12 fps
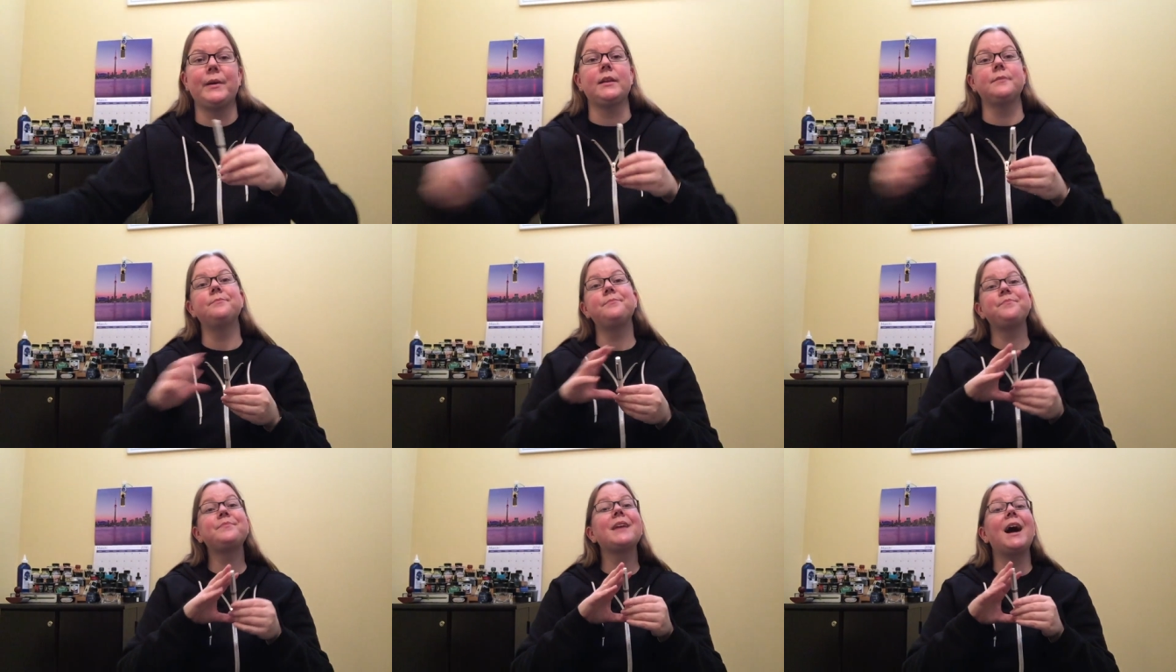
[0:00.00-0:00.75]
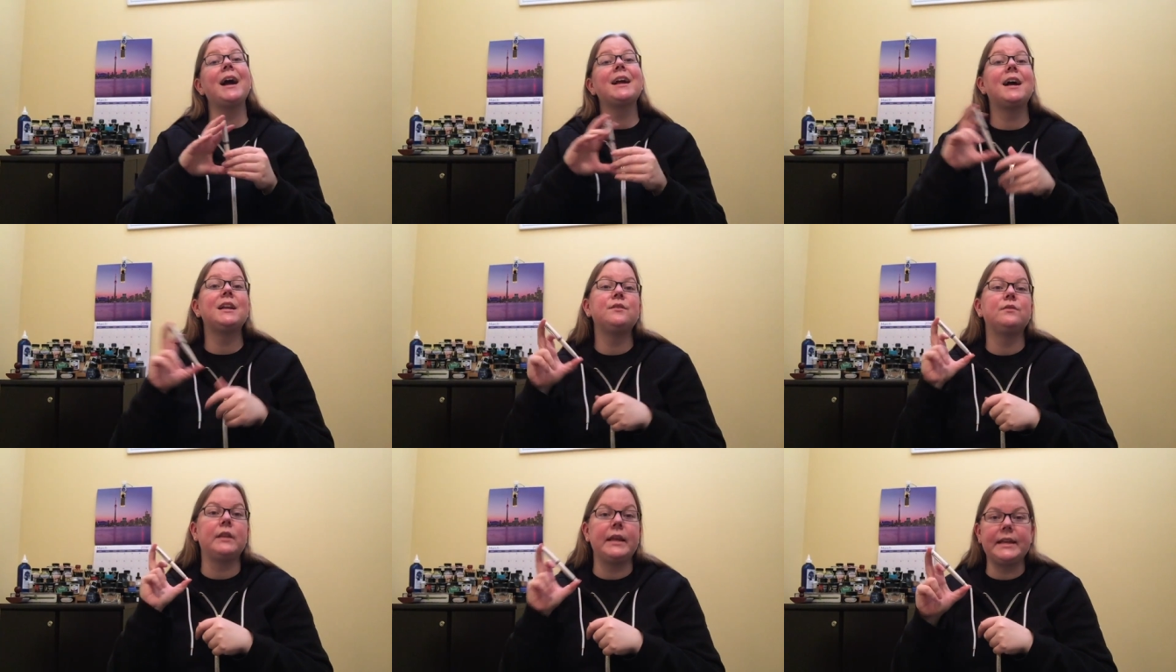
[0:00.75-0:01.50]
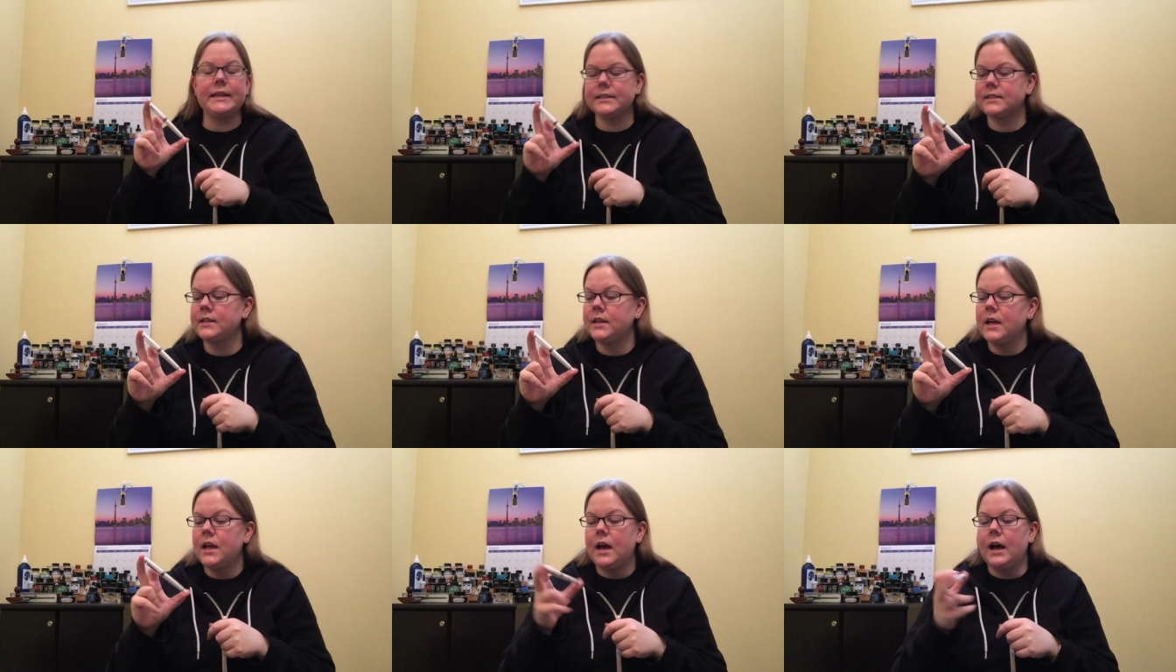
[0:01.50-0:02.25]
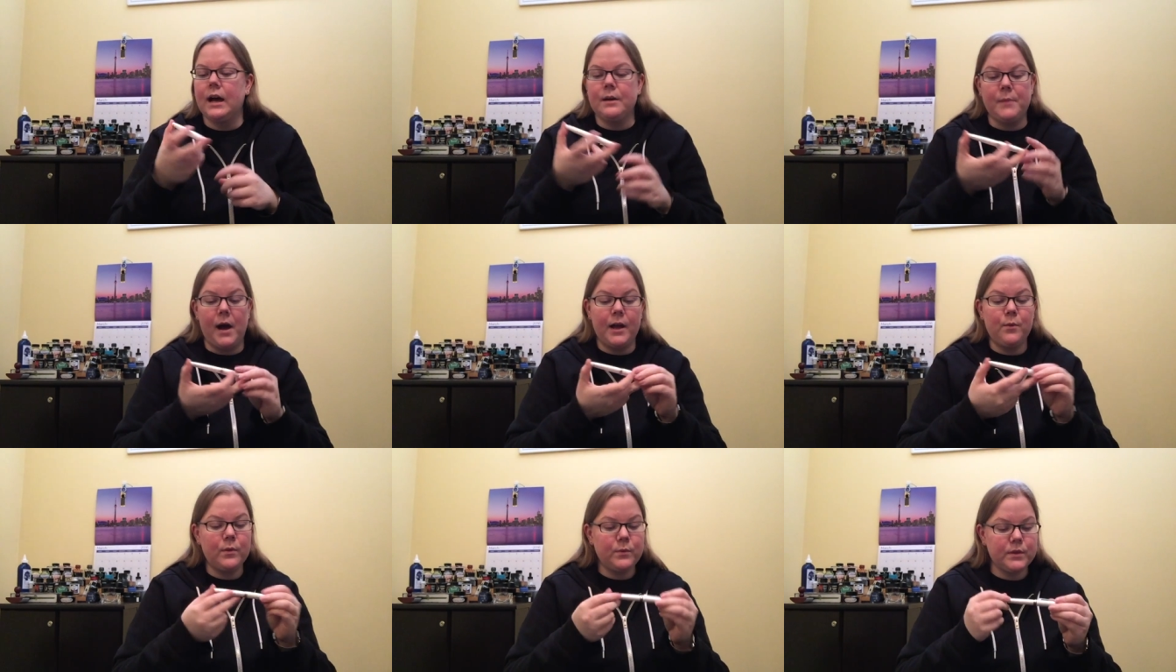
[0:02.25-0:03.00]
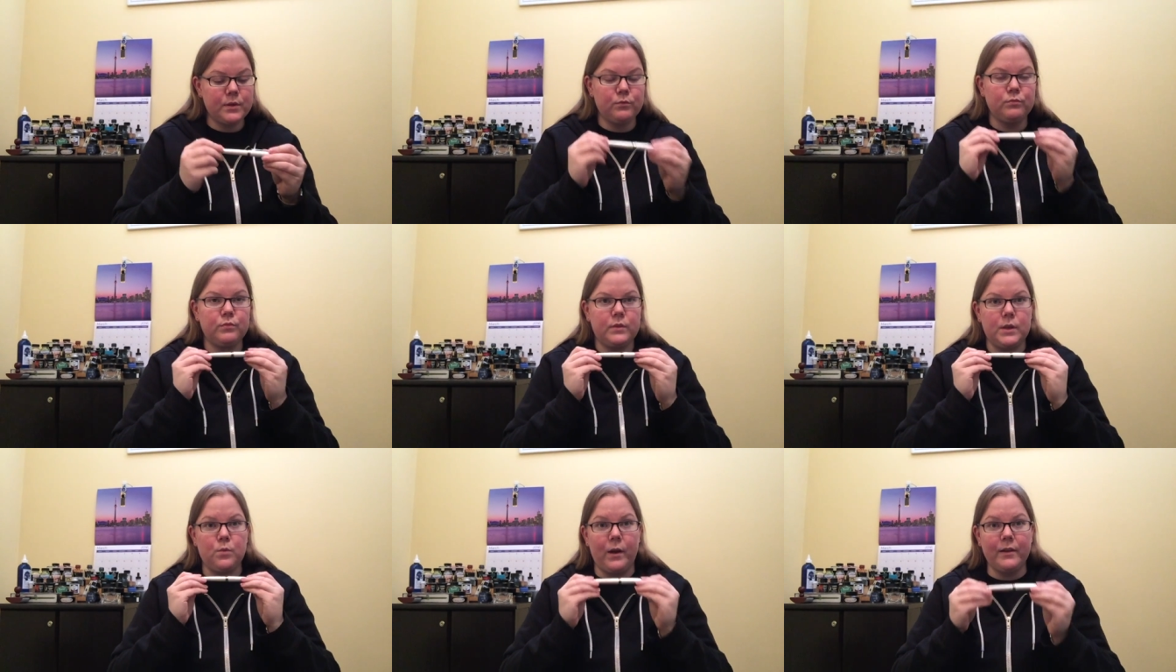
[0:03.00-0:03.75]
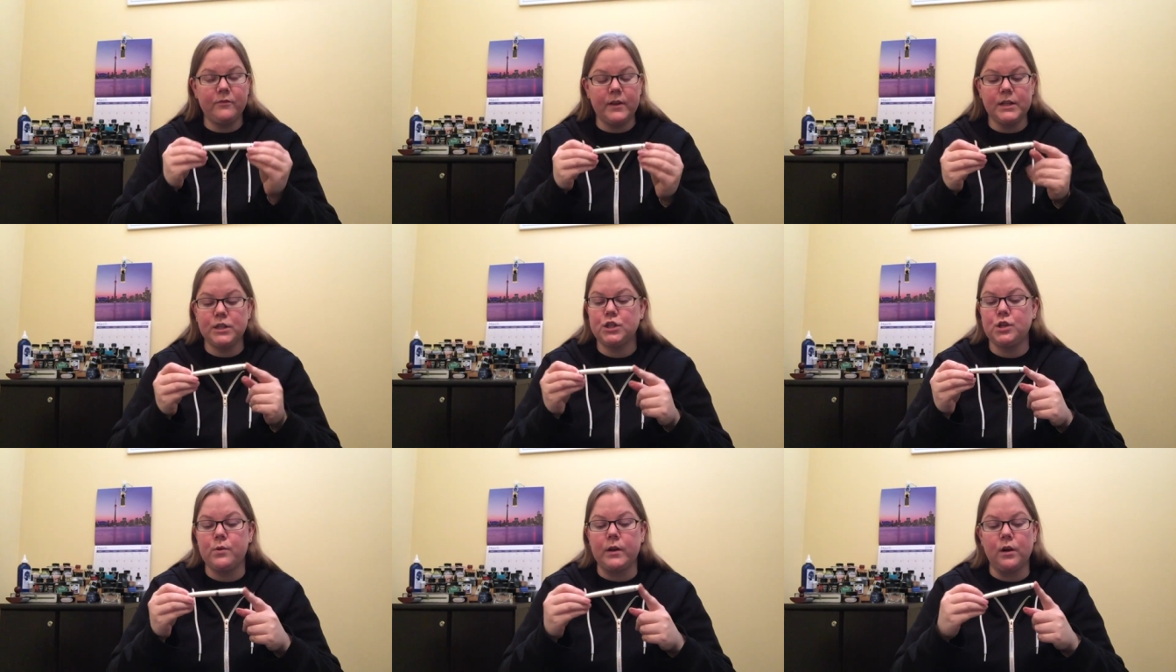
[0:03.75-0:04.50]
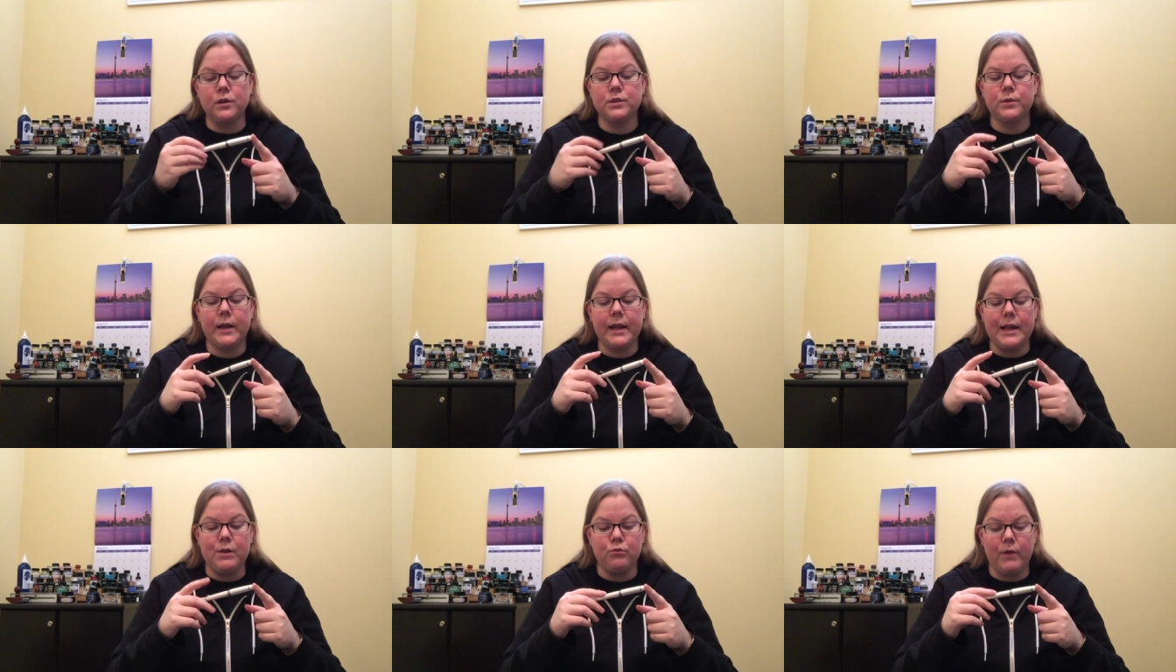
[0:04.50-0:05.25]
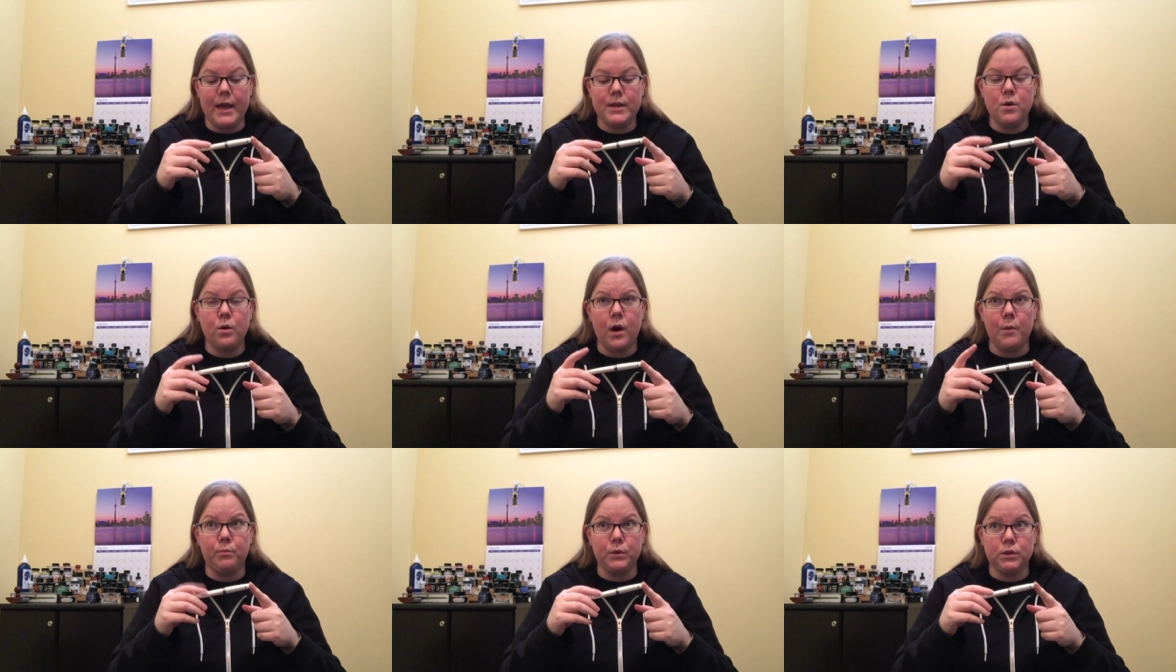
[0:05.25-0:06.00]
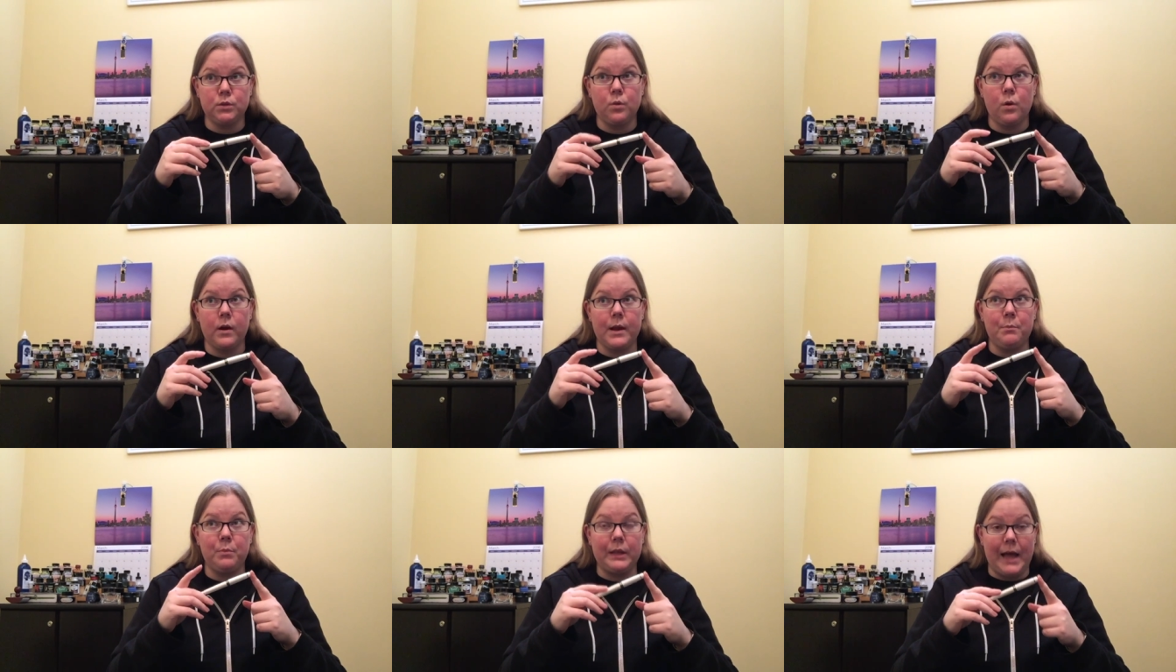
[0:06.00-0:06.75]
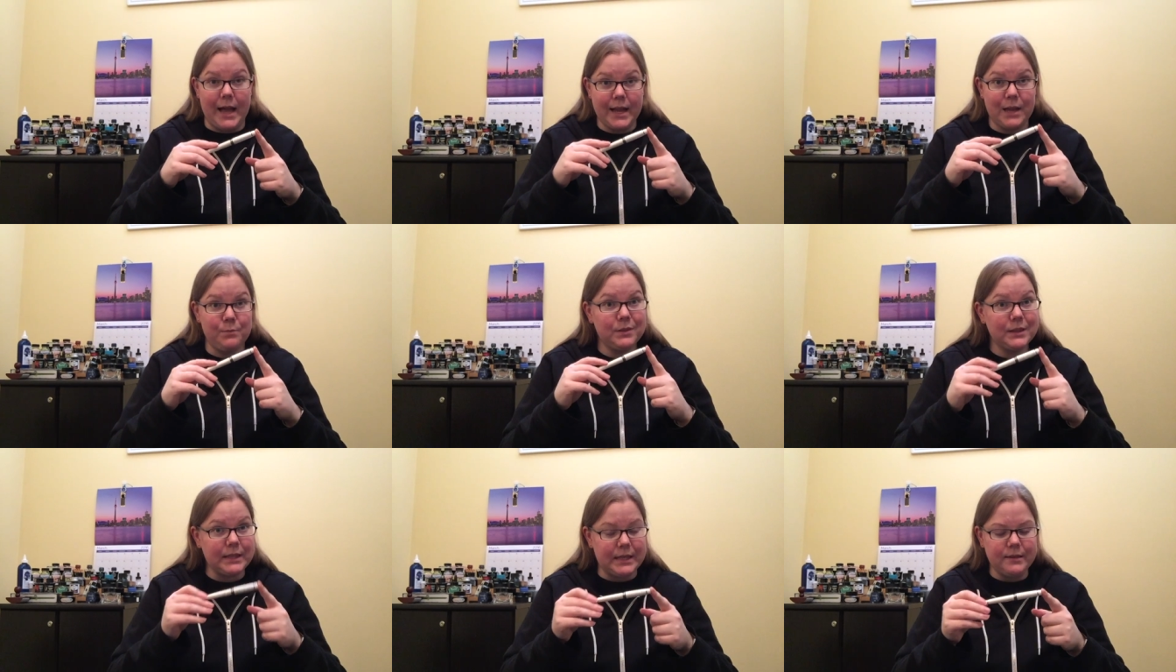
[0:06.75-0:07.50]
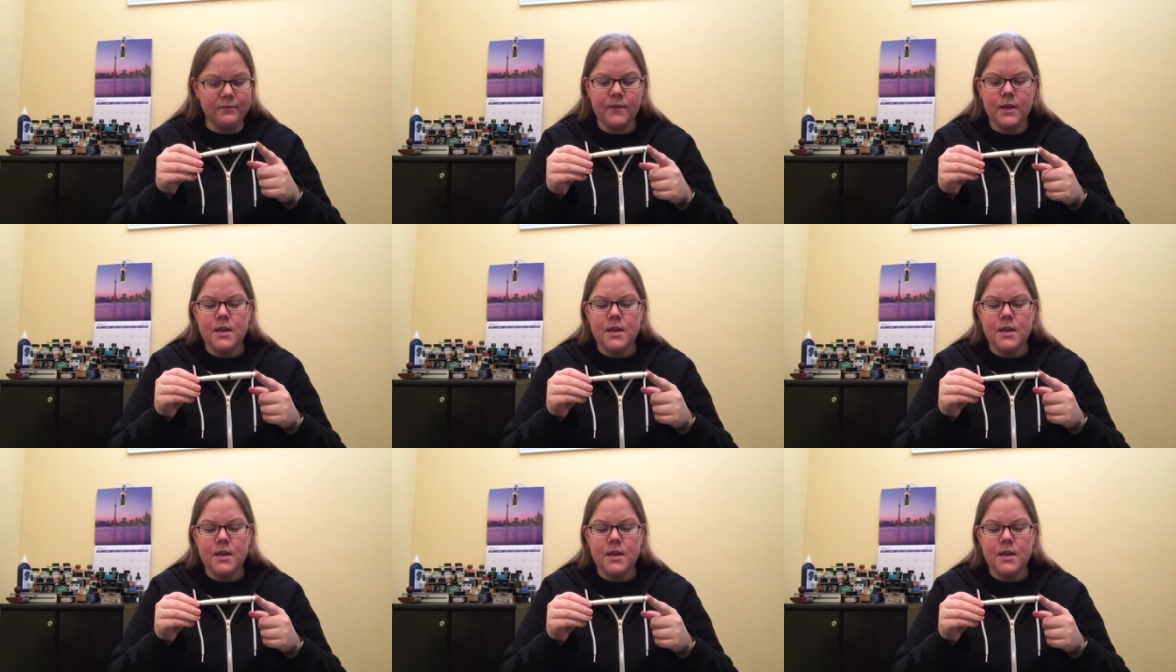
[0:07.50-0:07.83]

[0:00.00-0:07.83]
pen. I kind of like it. Um, I went with the, the white finish. You can also get a red, a blue, or a black, I believe.